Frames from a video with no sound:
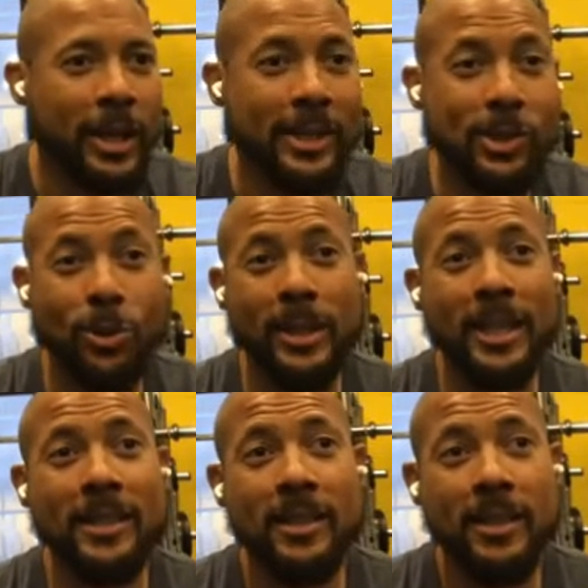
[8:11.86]
Okay, so
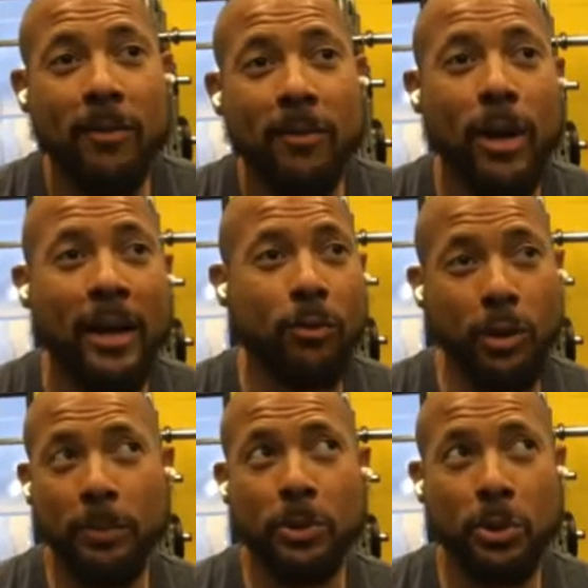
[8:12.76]
then that rat
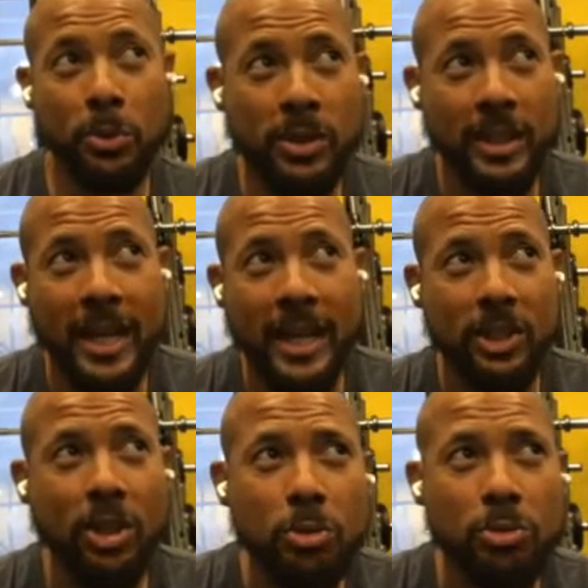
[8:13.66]
reproduced and
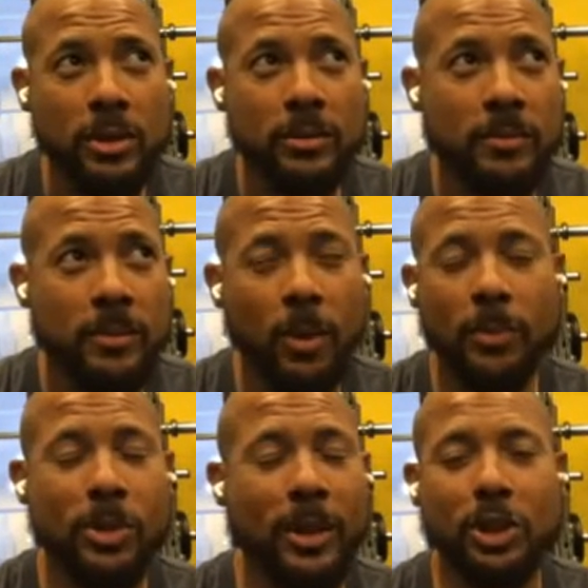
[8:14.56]
had children.
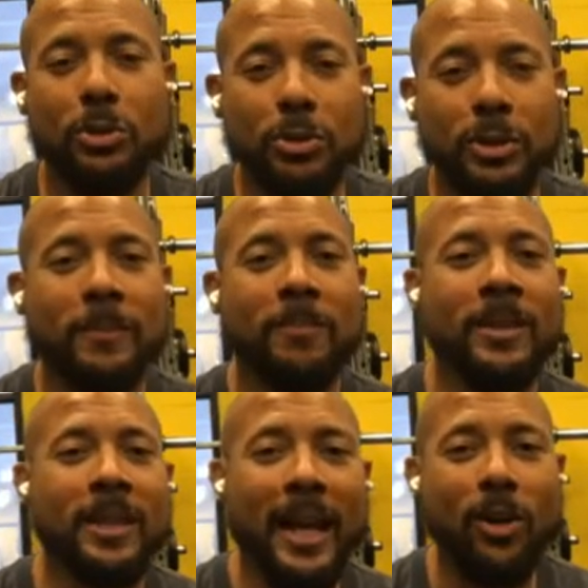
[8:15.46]
Oh, I'm sorry, children
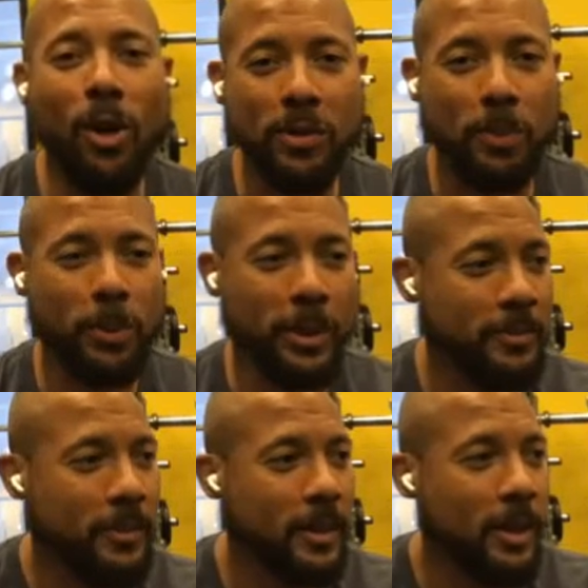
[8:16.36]
had
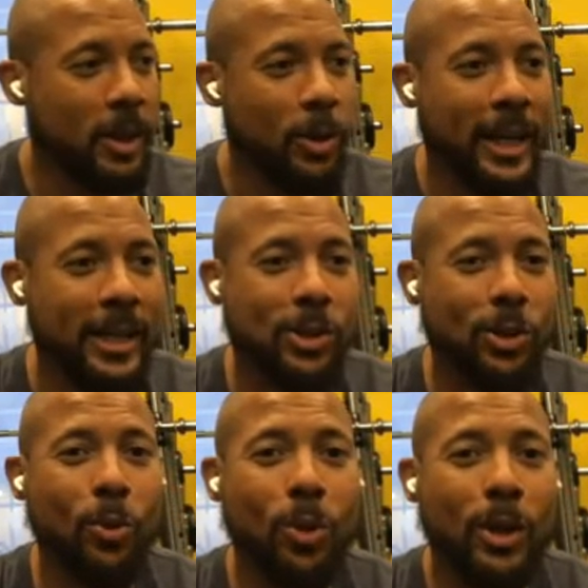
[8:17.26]
offspring. Okay,
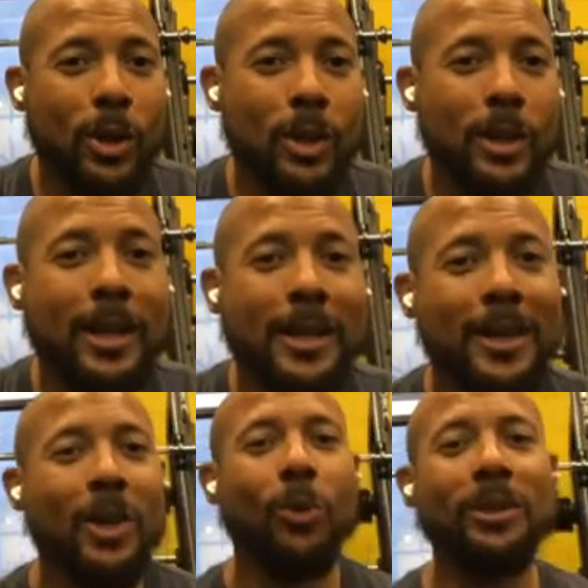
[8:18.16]
so
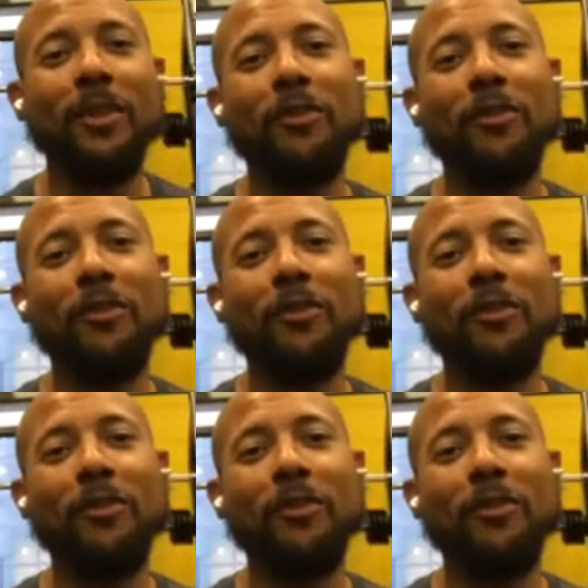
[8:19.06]
what